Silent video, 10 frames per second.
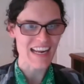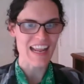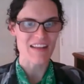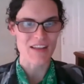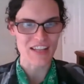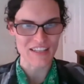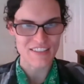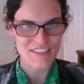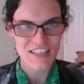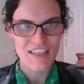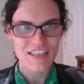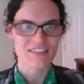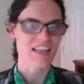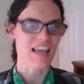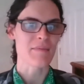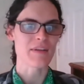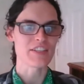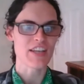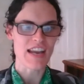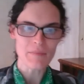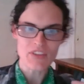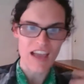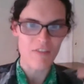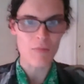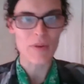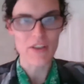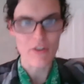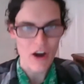name is Sammy James. I will be your